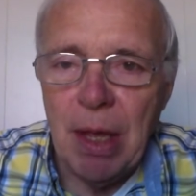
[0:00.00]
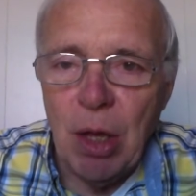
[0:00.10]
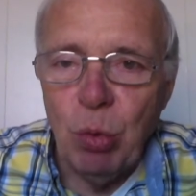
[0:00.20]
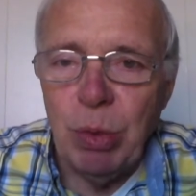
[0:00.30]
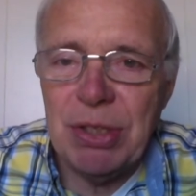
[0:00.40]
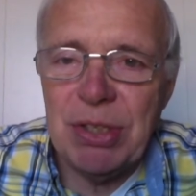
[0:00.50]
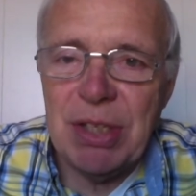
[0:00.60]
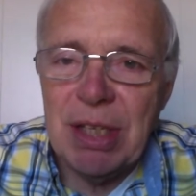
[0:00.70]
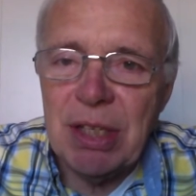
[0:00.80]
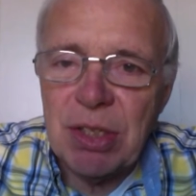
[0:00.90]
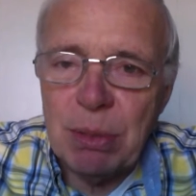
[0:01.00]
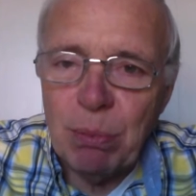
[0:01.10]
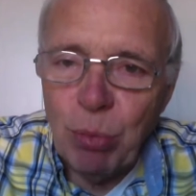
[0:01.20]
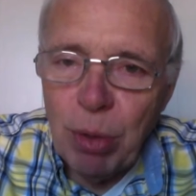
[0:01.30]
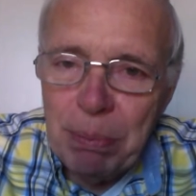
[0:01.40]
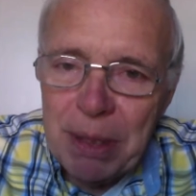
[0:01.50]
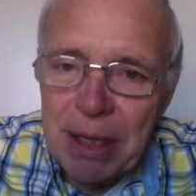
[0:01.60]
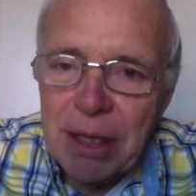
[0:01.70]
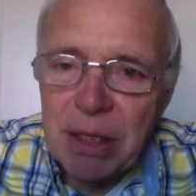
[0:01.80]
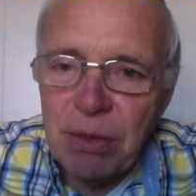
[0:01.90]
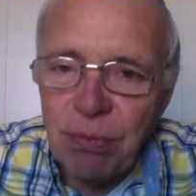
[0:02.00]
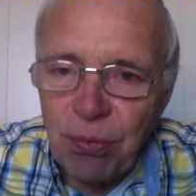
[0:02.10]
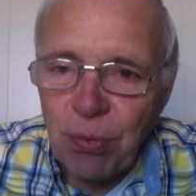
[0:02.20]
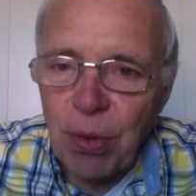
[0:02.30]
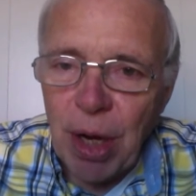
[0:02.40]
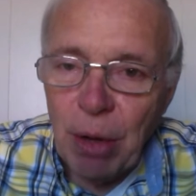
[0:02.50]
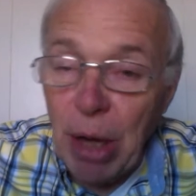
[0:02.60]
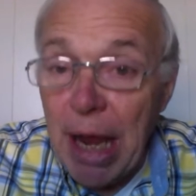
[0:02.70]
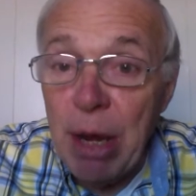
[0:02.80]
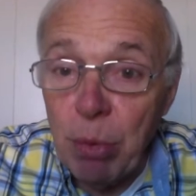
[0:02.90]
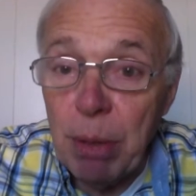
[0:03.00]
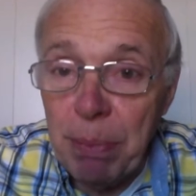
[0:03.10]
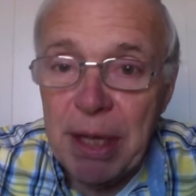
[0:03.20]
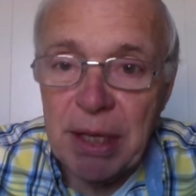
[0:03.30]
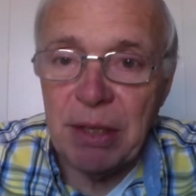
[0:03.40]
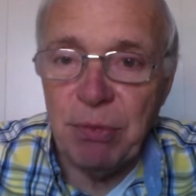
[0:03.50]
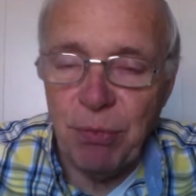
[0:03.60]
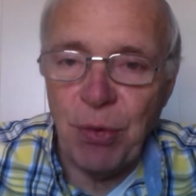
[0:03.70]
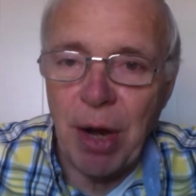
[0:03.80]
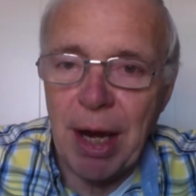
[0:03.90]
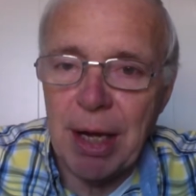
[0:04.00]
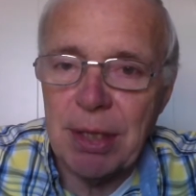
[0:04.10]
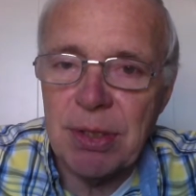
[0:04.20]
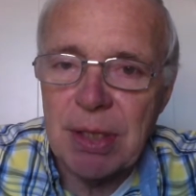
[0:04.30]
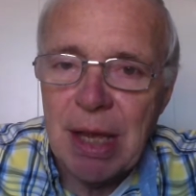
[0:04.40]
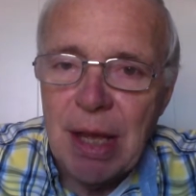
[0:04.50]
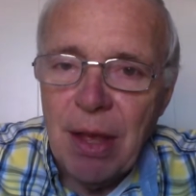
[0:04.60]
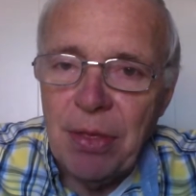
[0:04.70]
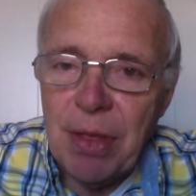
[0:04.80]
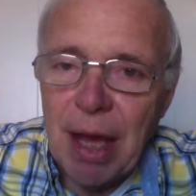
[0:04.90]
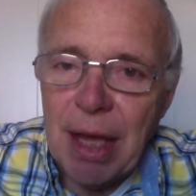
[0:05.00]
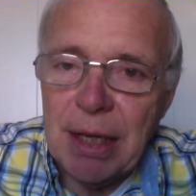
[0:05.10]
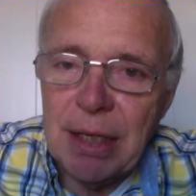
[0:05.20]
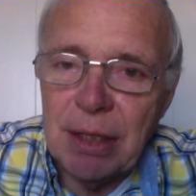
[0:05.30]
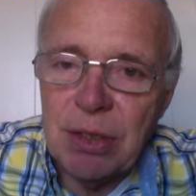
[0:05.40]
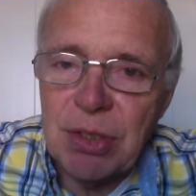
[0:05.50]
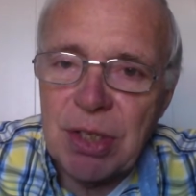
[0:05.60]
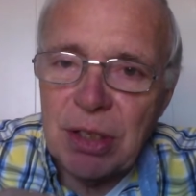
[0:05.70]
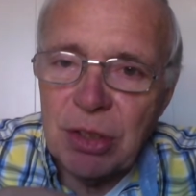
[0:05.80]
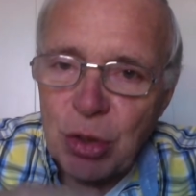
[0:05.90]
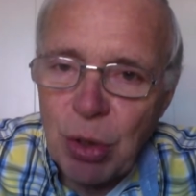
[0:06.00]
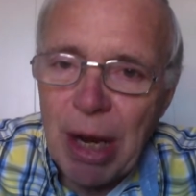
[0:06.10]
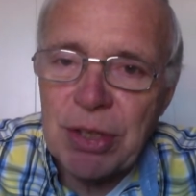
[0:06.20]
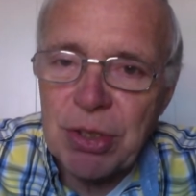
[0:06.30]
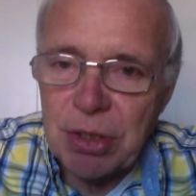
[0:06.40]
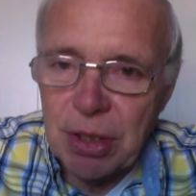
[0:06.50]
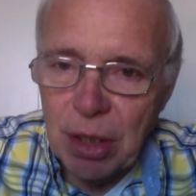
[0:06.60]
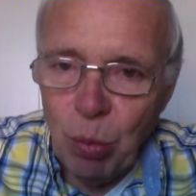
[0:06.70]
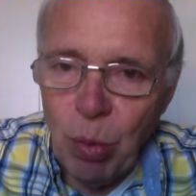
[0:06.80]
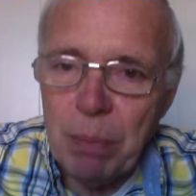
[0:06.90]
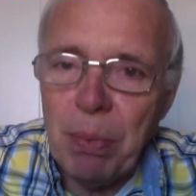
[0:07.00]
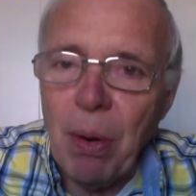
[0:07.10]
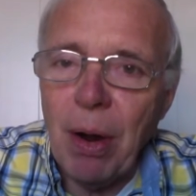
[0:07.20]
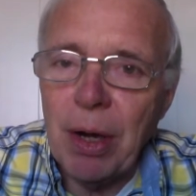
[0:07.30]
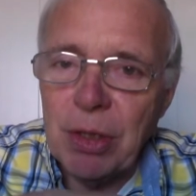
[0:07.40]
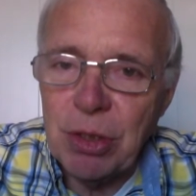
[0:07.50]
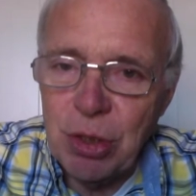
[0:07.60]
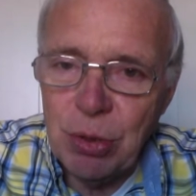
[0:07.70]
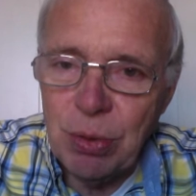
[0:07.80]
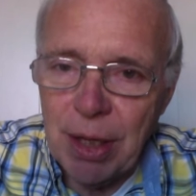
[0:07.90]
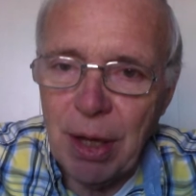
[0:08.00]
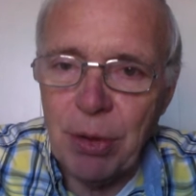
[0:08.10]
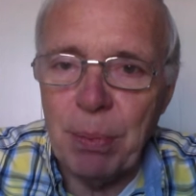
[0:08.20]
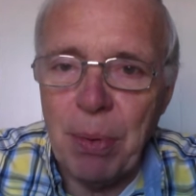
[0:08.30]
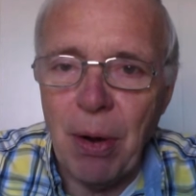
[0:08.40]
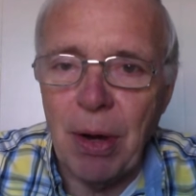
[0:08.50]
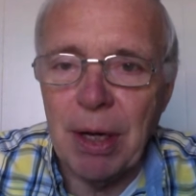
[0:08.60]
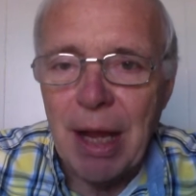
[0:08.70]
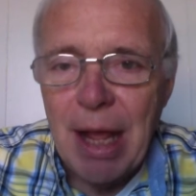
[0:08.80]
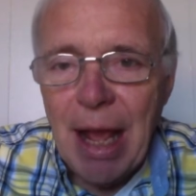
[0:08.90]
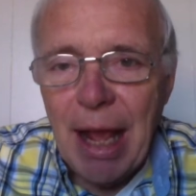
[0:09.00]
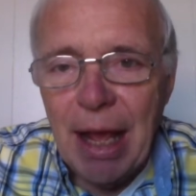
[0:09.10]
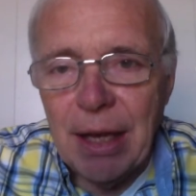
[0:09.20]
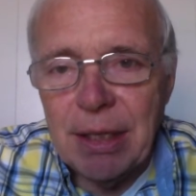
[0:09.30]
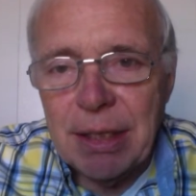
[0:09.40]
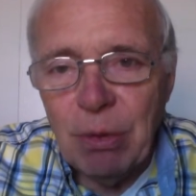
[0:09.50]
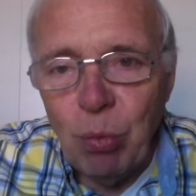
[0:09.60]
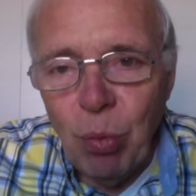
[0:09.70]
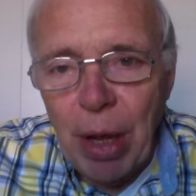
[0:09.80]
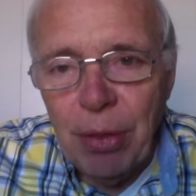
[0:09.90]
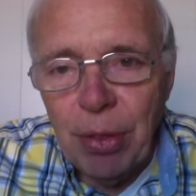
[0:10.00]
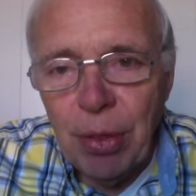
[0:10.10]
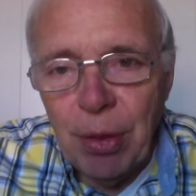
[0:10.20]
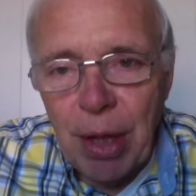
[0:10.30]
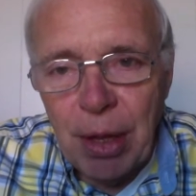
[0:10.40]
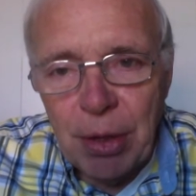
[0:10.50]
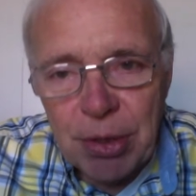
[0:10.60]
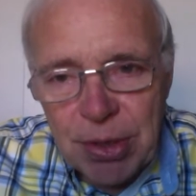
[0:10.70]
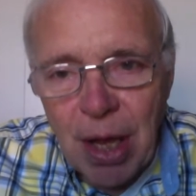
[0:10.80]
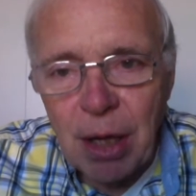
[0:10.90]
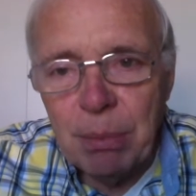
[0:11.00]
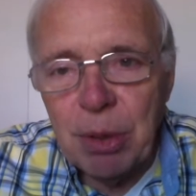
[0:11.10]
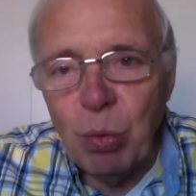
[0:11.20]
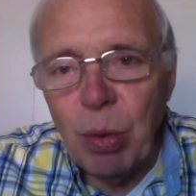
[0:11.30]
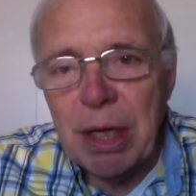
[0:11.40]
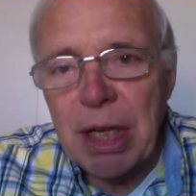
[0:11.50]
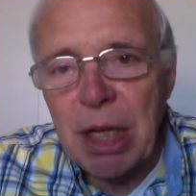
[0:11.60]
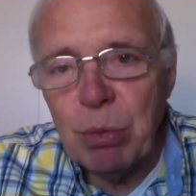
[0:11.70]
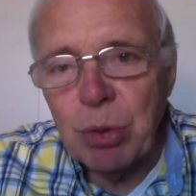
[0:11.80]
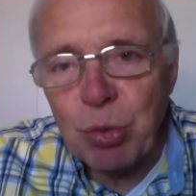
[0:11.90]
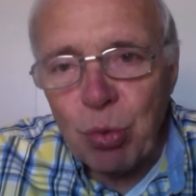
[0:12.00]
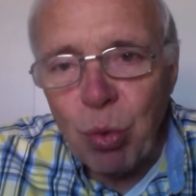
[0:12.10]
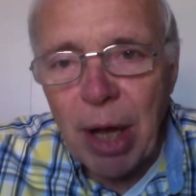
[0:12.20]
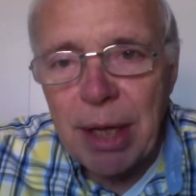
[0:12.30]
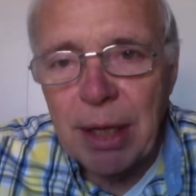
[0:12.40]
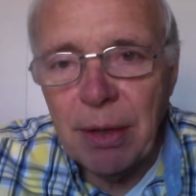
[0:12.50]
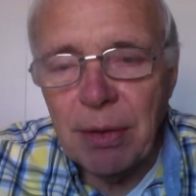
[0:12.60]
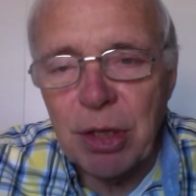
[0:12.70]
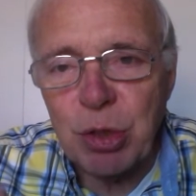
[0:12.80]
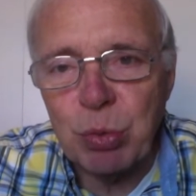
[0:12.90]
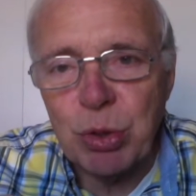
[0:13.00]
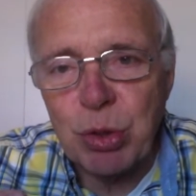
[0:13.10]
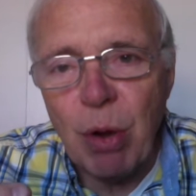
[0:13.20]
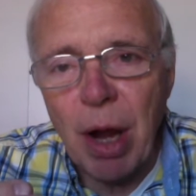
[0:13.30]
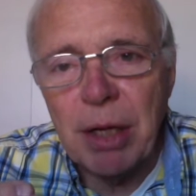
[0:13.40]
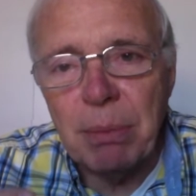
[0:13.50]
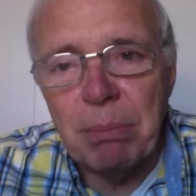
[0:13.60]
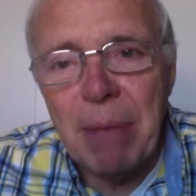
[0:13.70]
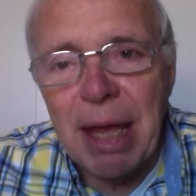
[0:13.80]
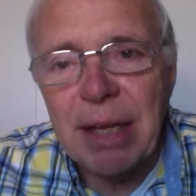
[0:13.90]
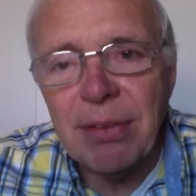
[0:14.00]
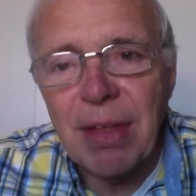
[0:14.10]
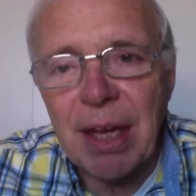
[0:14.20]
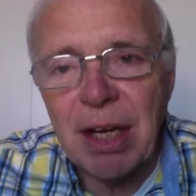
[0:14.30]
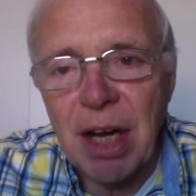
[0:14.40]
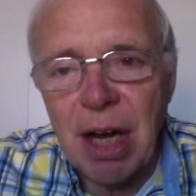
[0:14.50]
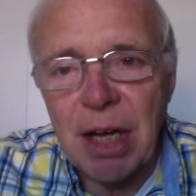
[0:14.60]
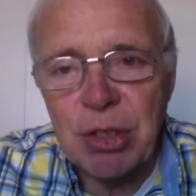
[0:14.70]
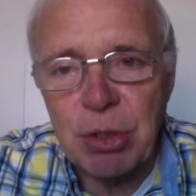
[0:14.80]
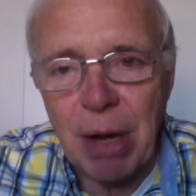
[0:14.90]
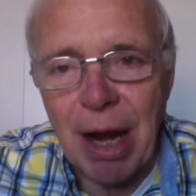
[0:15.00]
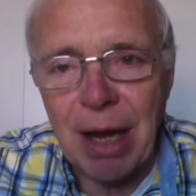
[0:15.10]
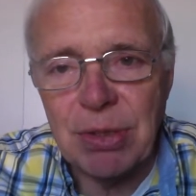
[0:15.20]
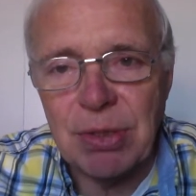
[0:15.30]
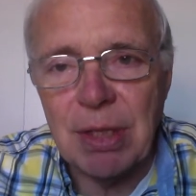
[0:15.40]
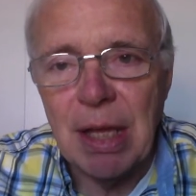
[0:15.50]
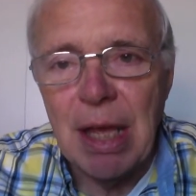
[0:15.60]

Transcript: we see some repeated, uh, a repeated phrase that is contrasted in one part to the other part. And, and, and Solomon, when he was writing this, was trying to make that contrast.